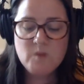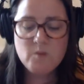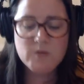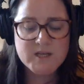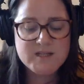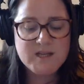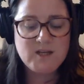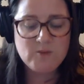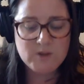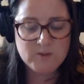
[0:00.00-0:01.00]
we're
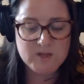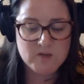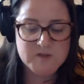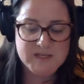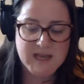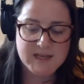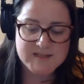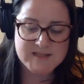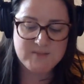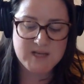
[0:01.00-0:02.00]
continuing with using
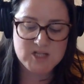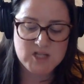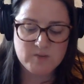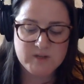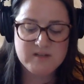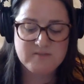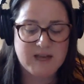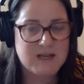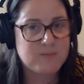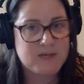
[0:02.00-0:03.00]
estimation when
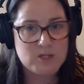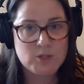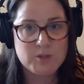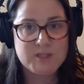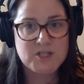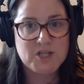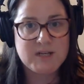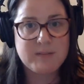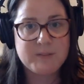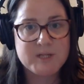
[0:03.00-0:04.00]
dividing by two-digit
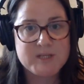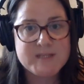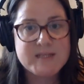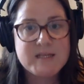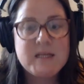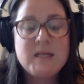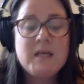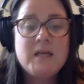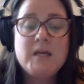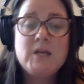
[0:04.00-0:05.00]
numbers.
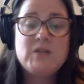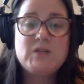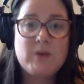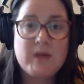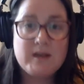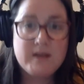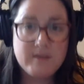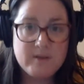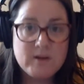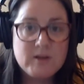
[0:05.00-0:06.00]
So
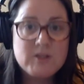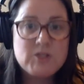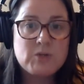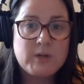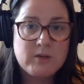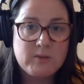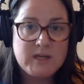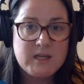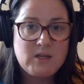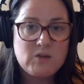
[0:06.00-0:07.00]
another trick we
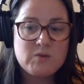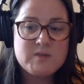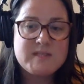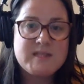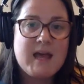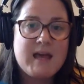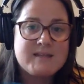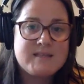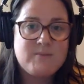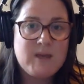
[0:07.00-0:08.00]
can use to
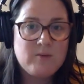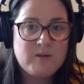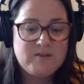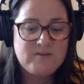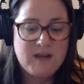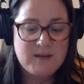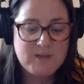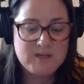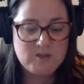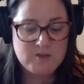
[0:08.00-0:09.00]
estimate when dividing
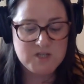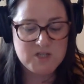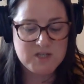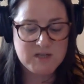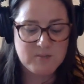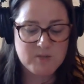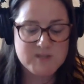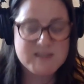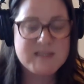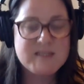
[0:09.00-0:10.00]
by two-digit
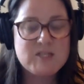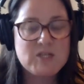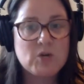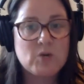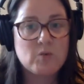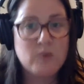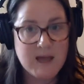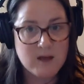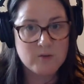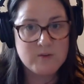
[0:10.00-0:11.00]
numbers is to
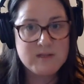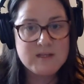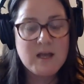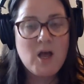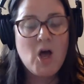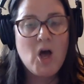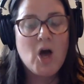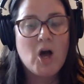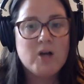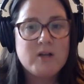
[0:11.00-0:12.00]
round
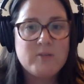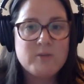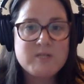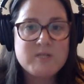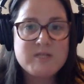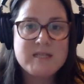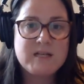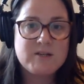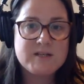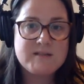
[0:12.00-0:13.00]
our numbers to the
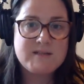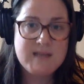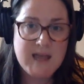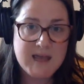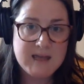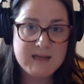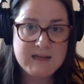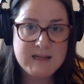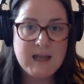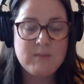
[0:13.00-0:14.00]
nearest 10
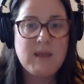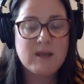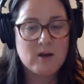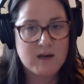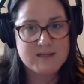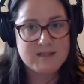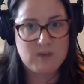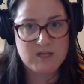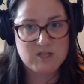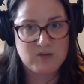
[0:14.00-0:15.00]
and make our
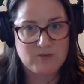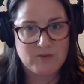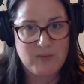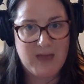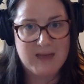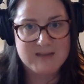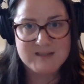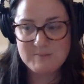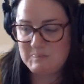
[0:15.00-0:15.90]
estimation from that.